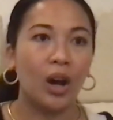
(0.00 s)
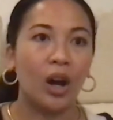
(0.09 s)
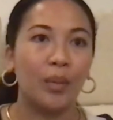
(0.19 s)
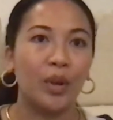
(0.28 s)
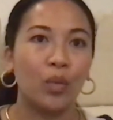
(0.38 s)

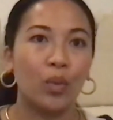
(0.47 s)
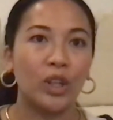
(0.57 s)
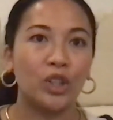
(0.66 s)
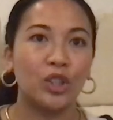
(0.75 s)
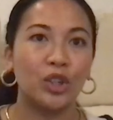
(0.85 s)
in
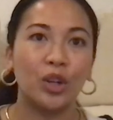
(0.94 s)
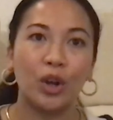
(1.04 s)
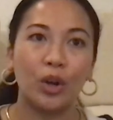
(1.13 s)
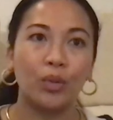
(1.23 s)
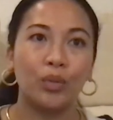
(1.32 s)
which, you
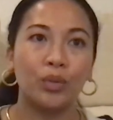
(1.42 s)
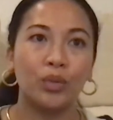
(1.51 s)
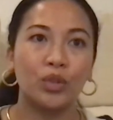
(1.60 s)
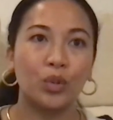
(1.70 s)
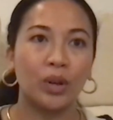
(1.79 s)
know,
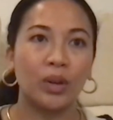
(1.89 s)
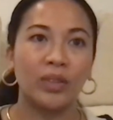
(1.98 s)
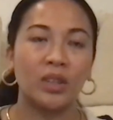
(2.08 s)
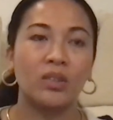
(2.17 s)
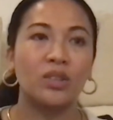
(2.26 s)
sort of
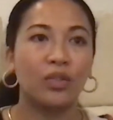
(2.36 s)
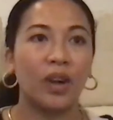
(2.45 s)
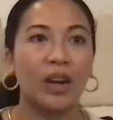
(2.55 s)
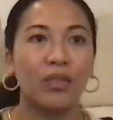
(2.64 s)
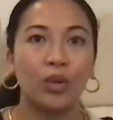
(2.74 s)
as a
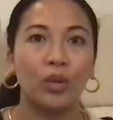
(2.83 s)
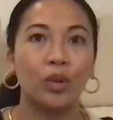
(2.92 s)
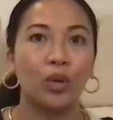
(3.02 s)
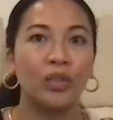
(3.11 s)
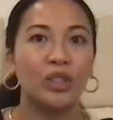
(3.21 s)

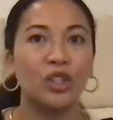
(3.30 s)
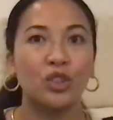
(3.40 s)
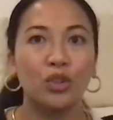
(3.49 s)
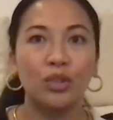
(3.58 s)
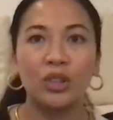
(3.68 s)
survival or
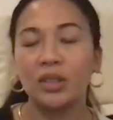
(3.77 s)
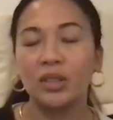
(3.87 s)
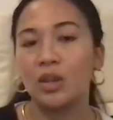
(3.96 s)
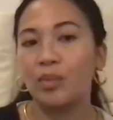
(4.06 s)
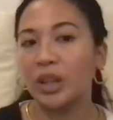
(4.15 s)
just due to
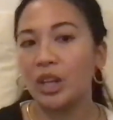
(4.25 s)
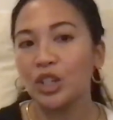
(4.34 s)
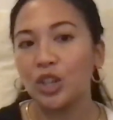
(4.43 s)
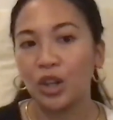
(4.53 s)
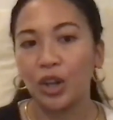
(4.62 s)

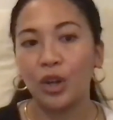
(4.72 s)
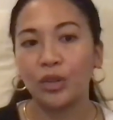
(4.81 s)
assimilation, you know,